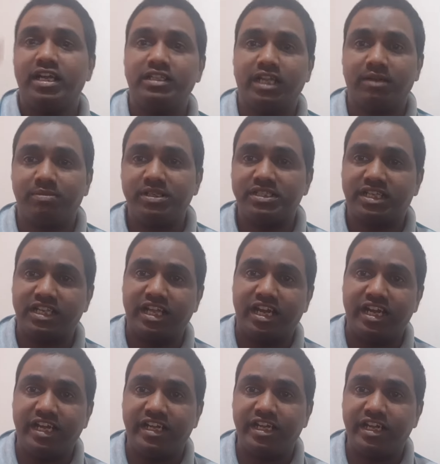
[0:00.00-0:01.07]
That means
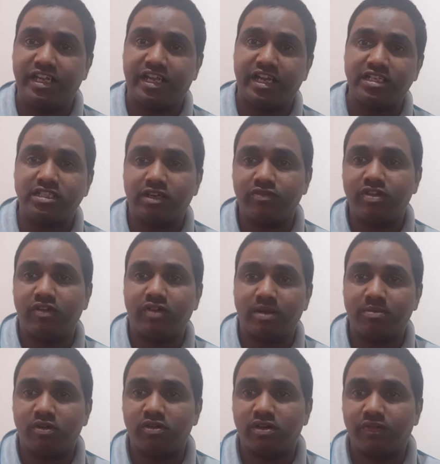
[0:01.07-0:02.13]
clearly it indicates that we have
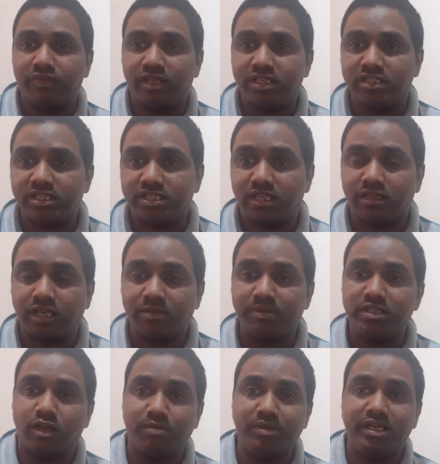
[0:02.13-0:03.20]
come out of the recession. That means
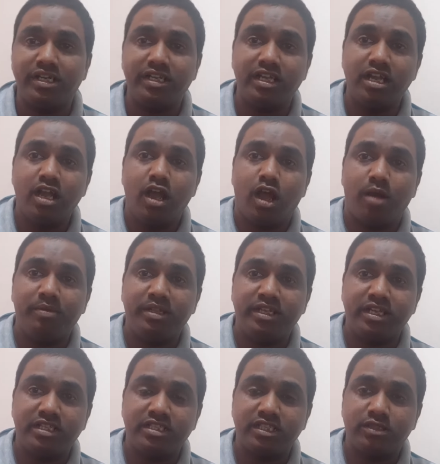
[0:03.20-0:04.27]
how many
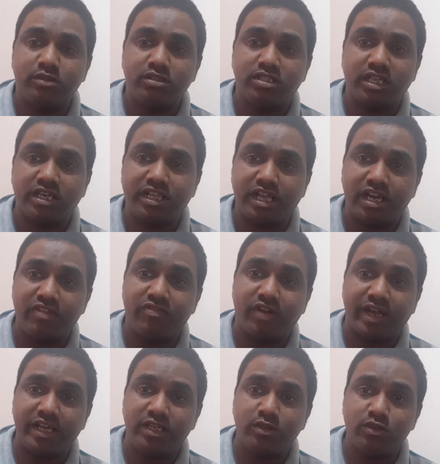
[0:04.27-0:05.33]
years it took, sir? Nearly
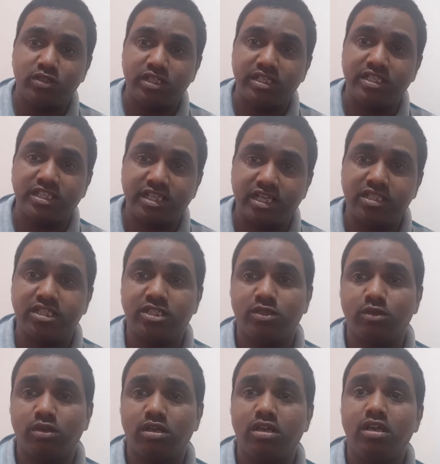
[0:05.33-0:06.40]
5 to 6 years it
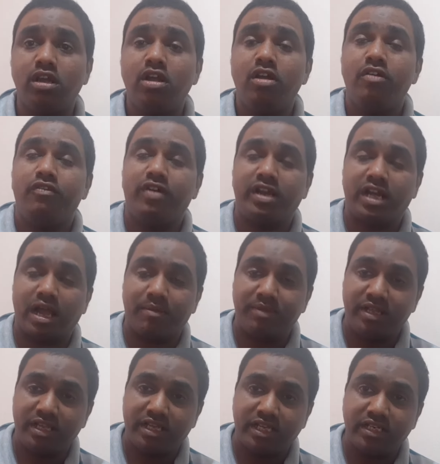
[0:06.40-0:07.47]
took for an
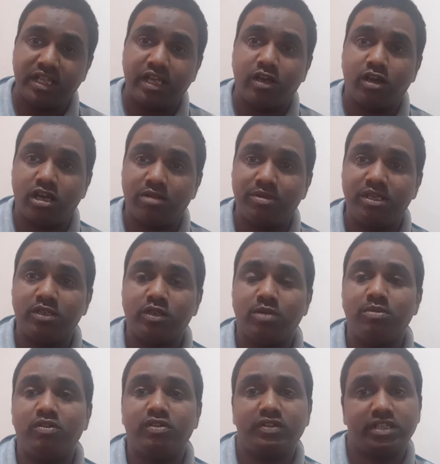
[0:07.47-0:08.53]
American economy to come
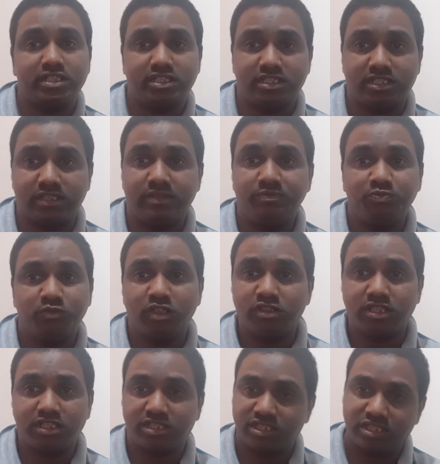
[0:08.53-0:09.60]
out of the recession. Now the
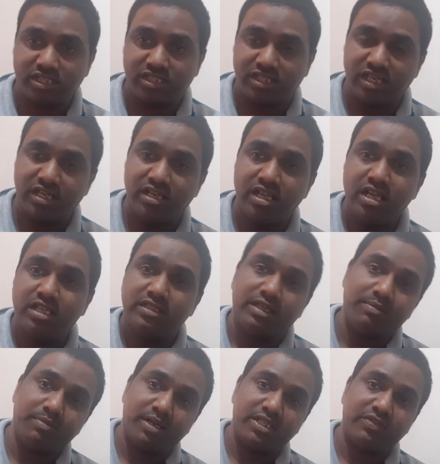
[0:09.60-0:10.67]
recession still,
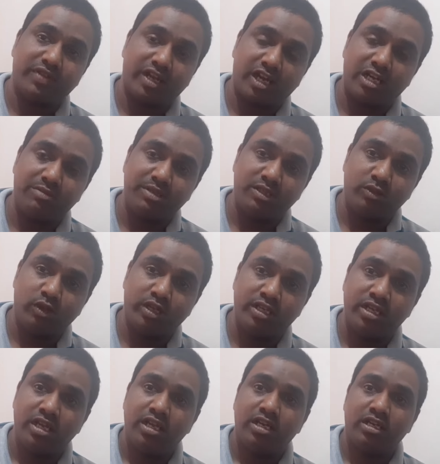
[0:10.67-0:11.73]
some parts of economy is
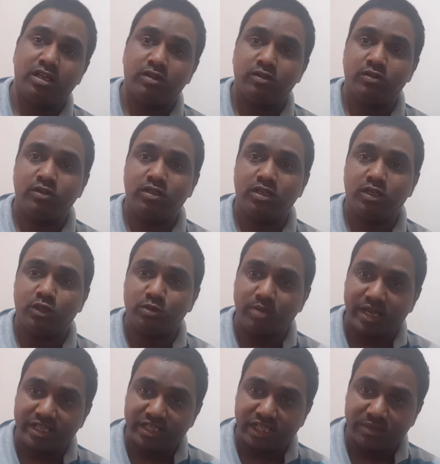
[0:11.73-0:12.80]
going. Now
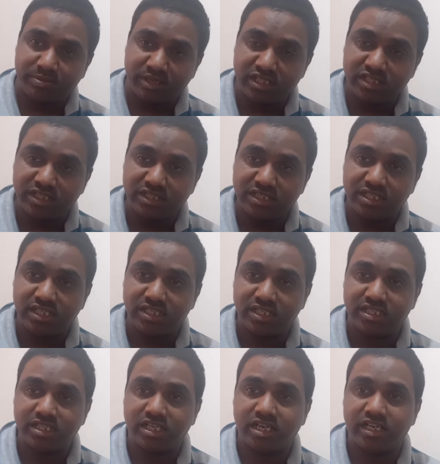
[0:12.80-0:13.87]
Dubai is experiencing this
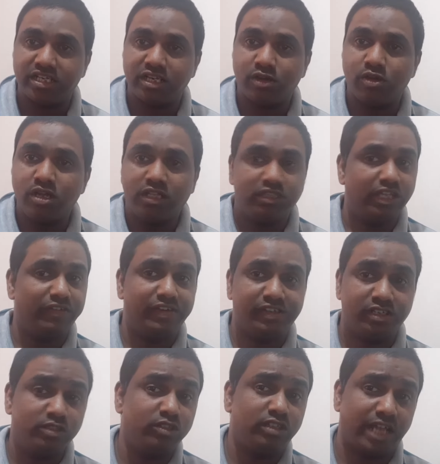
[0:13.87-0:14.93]
recession right now. They have
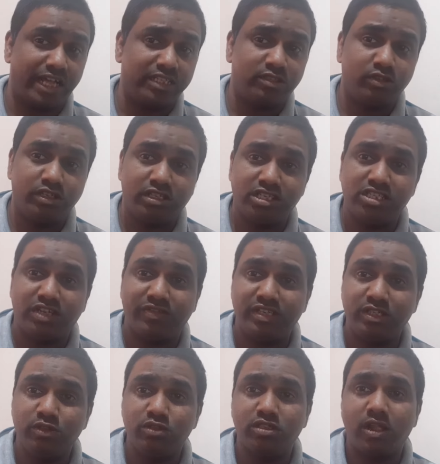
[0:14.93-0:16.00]
introduced tax to increase
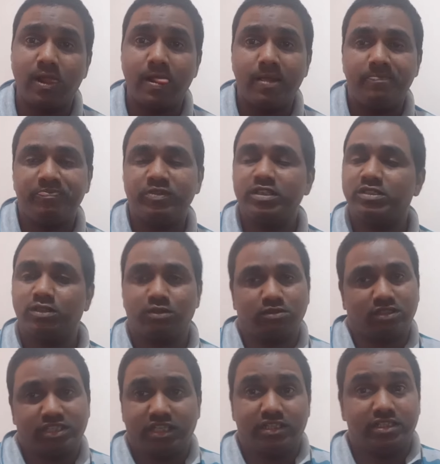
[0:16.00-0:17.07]
revenues. So
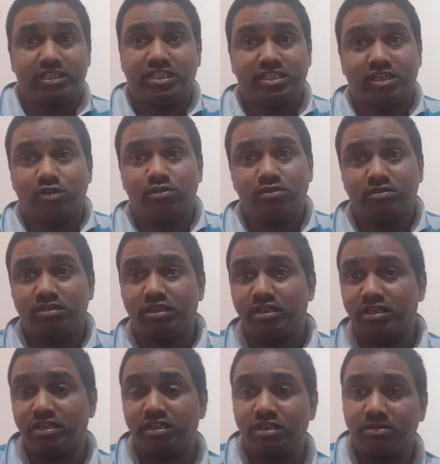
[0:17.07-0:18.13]
see, this is how the
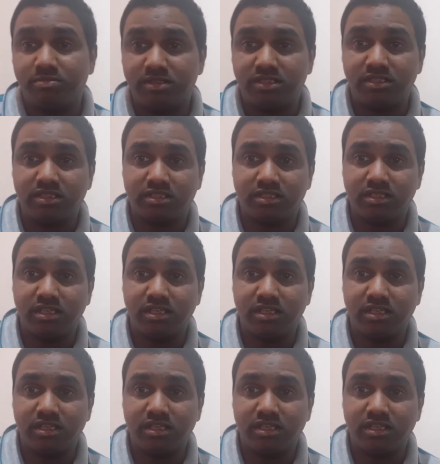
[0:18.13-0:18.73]
business